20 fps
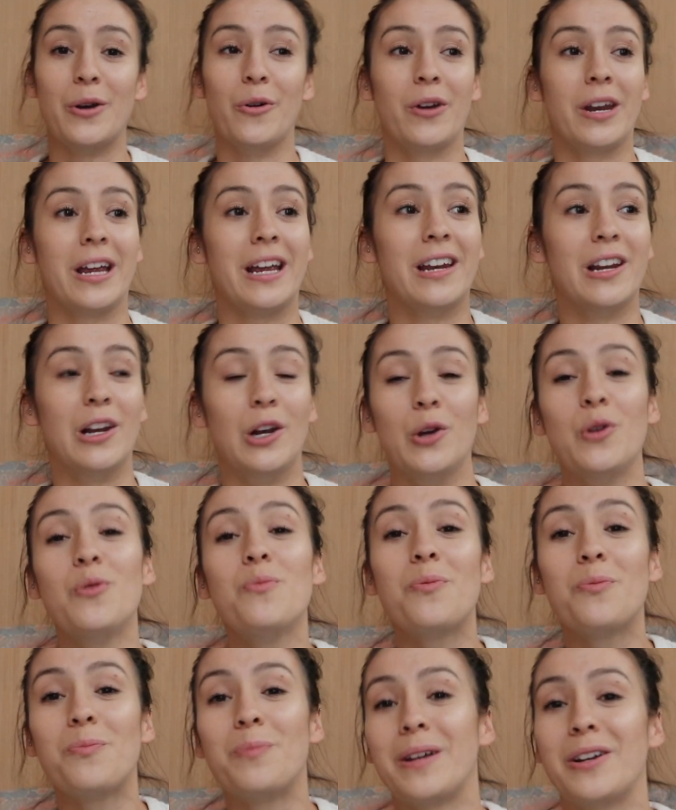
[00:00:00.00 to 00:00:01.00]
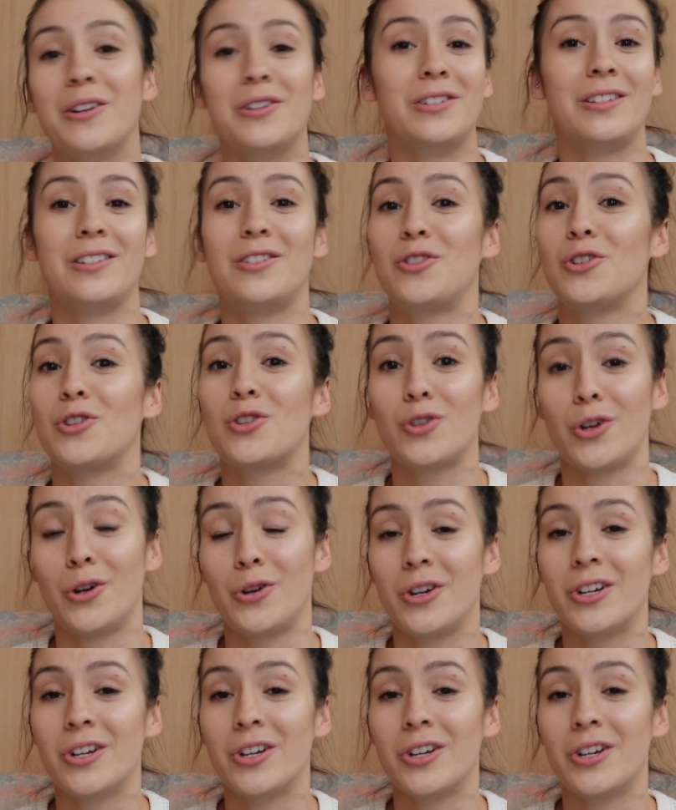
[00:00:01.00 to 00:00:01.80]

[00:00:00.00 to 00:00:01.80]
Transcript: on it in a loop because it's just so